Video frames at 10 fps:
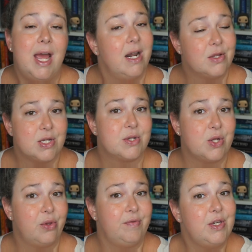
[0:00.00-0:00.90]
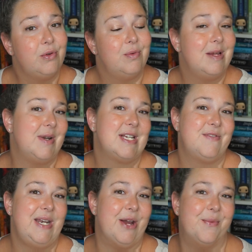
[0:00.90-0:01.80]
and I'll talk to all of you in my next
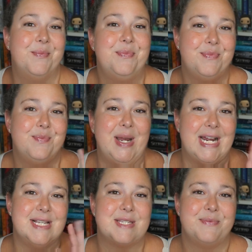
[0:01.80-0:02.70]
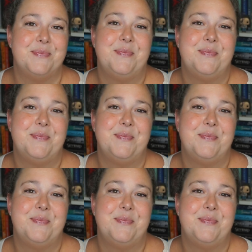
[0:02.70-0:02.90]
video. Bye, guys.